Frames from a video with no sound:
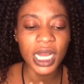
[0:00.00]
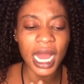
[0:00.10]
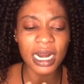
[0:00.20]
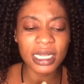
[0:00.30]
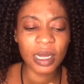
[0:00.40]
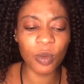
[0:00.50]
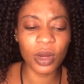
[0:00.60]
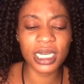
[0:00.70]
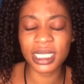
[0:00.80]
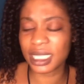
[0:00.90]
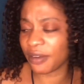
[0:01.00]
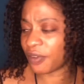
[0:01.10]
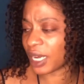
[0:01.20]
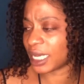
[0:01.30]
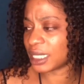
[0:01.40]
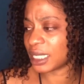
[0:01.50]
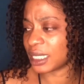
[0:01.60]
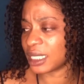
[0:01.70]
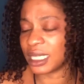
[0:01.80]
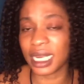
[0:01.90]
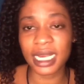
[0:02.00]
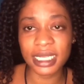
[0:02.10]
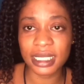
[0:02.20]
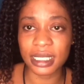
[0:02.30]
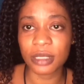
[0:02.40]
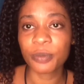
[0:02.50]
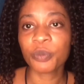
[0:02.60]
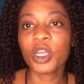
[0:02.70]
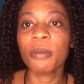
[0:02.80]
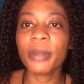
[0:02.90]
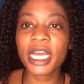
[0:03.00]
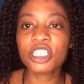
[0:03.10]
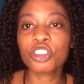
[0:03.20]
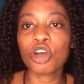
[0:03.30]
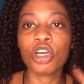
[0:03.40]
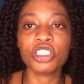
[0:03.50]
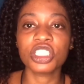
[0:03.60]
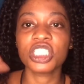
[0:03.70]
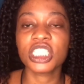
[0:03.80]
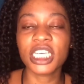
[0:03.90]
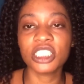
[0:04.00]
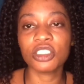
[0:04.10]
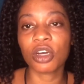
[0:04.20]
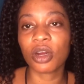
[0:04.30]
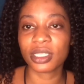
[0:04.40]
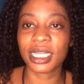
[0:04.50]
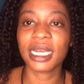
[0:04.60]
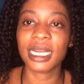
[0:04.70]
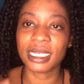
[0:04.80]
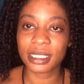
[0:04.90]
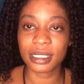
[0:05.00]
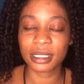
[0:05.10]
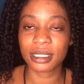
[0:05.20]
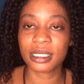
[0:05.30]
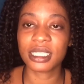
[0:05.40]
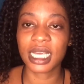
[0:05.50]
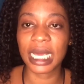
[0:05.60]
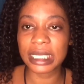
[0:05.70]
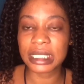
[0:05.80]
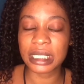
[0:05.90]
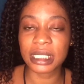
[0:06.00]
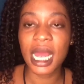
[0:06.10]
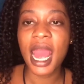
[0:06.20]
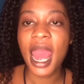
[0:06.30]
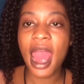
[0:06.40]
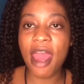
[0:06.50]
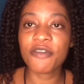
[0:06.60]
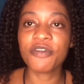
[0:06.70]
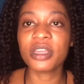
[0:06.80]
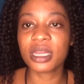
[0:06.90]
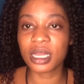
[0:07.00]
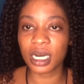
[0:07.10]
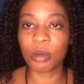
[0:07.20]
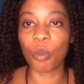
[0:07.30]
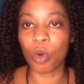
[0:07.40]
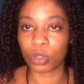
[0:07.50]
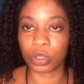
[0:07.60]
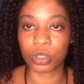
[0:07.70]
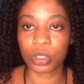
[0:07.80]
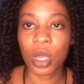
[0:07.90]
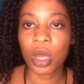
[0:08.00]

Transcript: Another one list I forget is the cases. Make sure you change your contact lens cases every 3 months.